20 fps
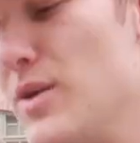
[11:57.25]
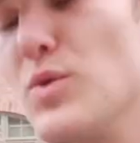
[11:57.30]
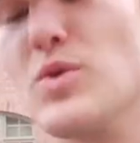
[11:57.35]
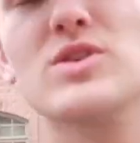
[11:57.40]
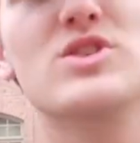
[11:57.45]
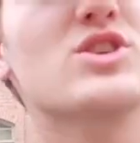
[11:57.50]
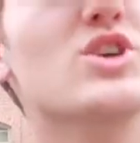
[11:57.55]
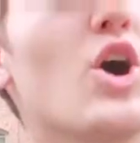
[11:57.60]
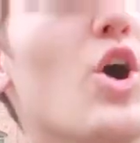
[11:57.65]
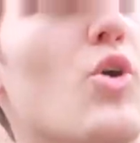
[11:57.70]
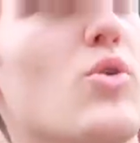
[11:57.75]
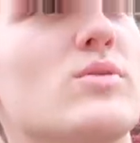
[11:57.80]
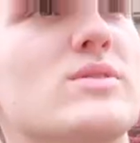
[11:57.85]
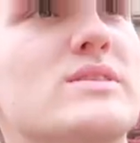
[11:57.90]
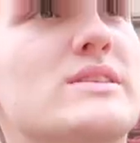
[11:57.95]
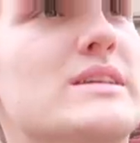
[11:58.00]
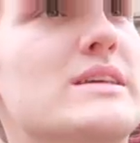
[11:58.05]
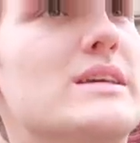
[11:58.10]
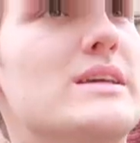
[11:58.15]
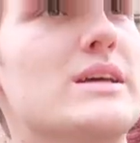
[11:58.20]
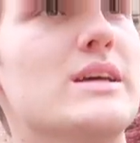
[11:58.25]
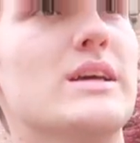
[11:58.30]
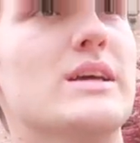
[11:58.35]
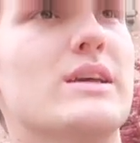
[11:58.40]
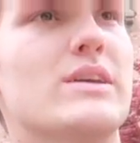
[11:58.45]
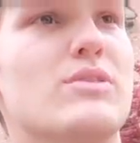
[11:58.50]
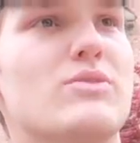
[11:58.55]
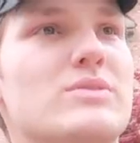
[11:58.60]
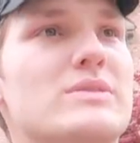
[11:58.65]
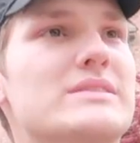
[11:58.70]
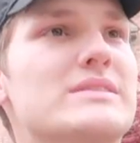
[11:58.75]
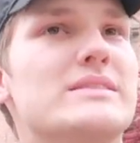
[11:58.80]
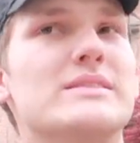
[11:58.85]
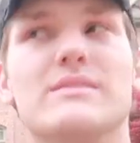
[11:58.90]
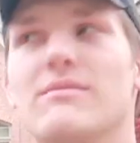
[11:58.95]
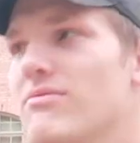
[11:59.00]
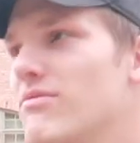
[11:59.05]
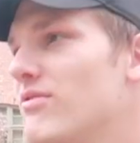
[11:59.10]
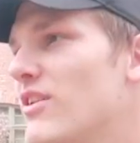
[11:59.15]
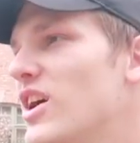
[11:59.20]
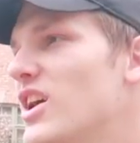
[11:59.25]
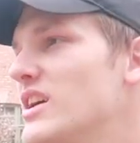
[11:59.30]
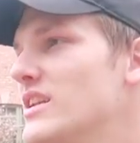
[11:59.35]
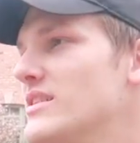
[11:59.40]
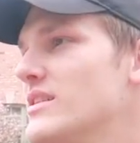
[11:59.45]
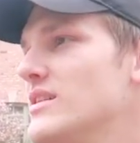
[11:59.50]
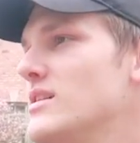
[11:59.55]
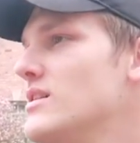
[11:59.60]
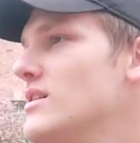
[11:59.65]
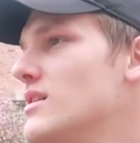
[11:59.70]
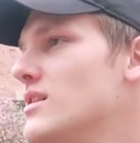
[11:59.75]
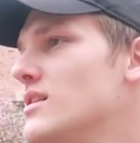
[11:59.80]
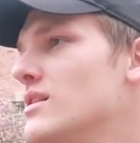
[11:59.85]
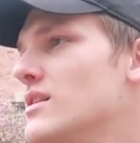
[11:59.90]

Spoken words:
It was cozy. It was fun.